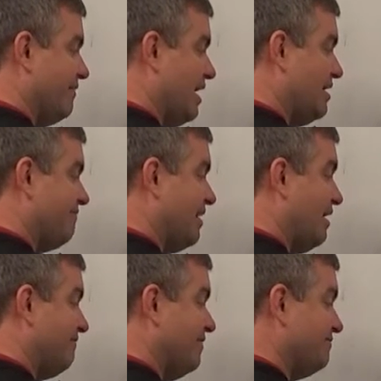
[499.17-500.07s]

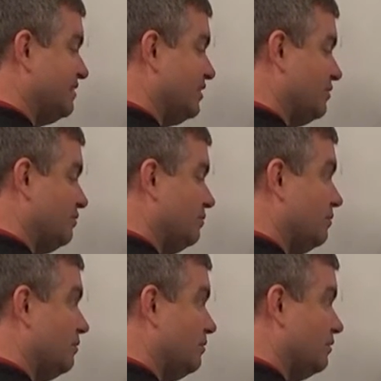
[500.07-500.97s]
8552?
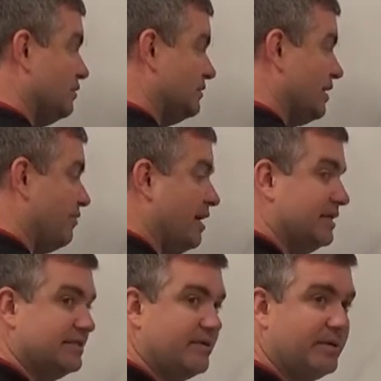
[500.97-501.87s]
Is that
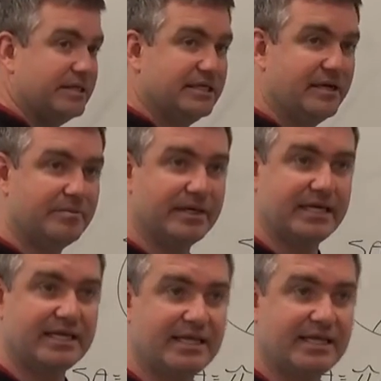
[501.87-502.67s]
right? Did everybody get